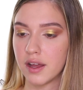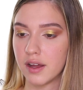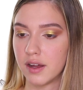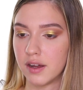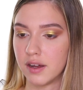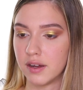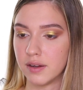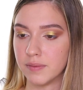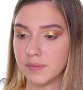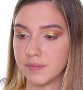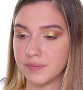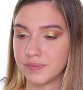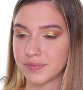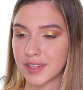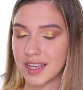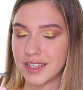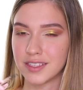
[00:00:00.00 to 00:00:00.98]

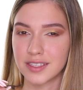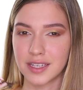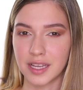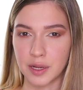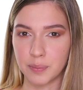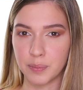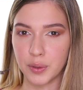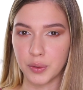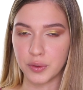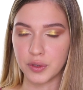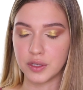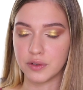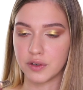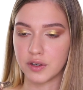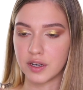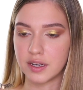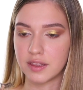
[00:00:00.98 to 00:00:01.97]
It doesn't like poke
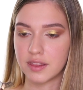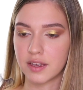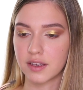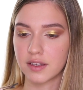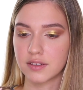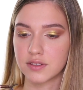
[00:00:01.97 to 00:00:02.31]
you or anything.